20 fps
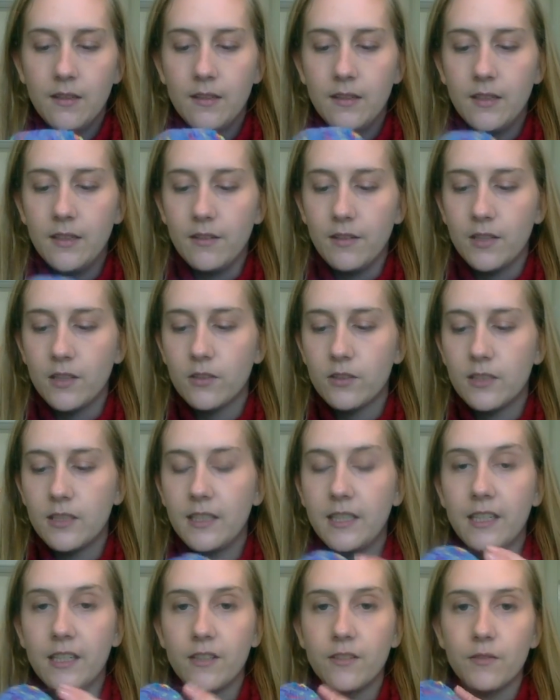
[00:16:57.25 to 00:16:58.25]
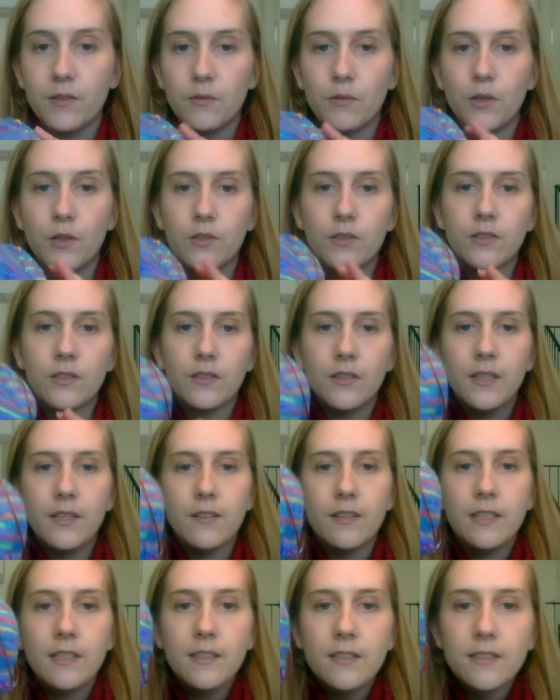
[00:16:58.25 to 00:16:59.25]
here I got to the end of a row, so
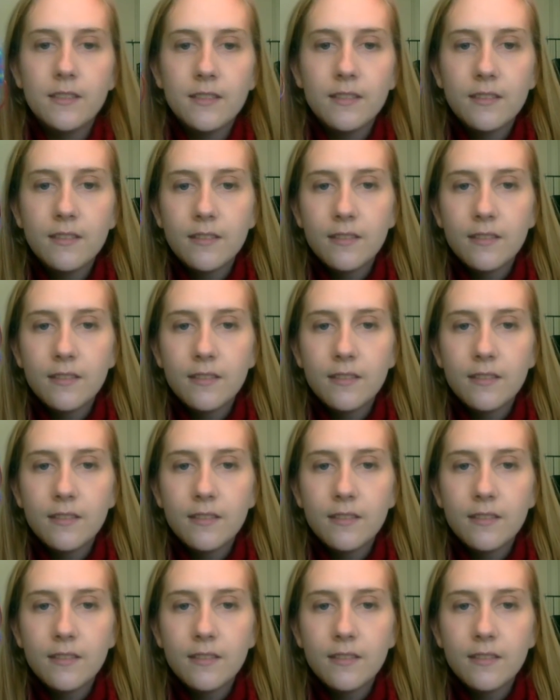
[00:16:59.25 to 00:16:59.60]
there it is.